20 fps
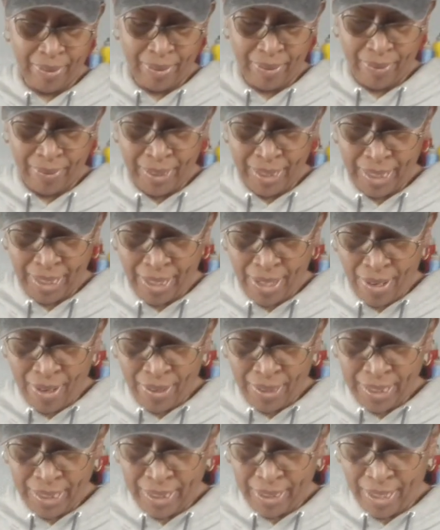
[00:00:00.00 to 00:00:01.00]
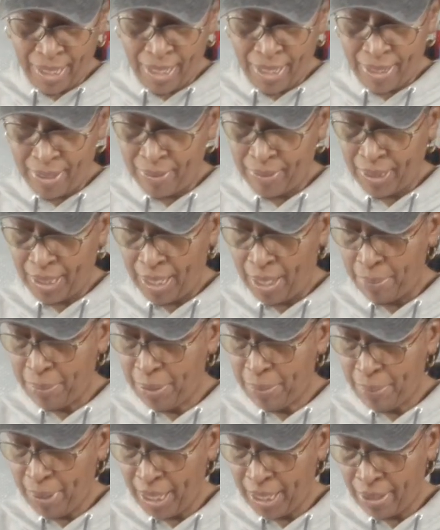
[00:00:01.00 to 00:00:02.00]
what they call it, that I've
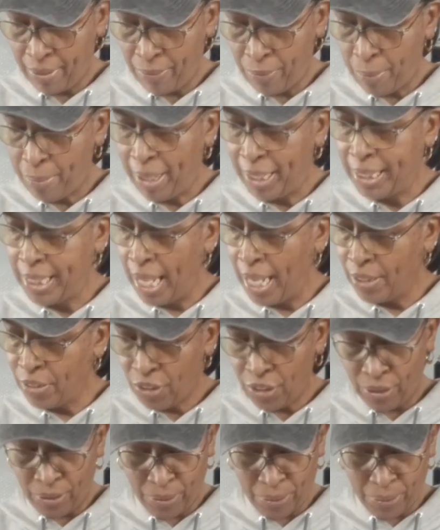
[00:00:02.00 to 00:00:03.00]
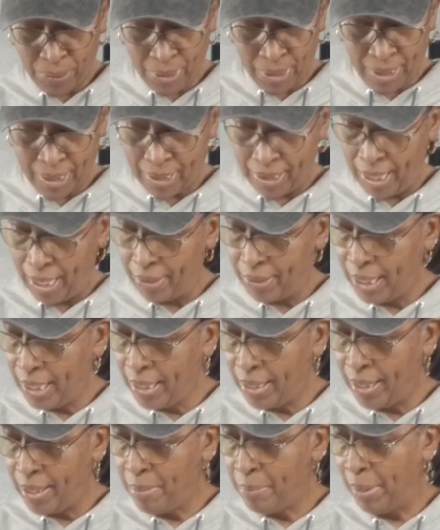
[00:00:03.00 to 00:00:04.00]
been making for my nachos. Now they
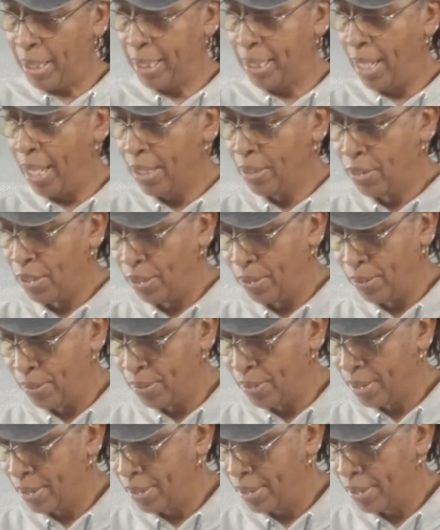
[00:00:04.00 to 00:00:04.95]
love my nachos.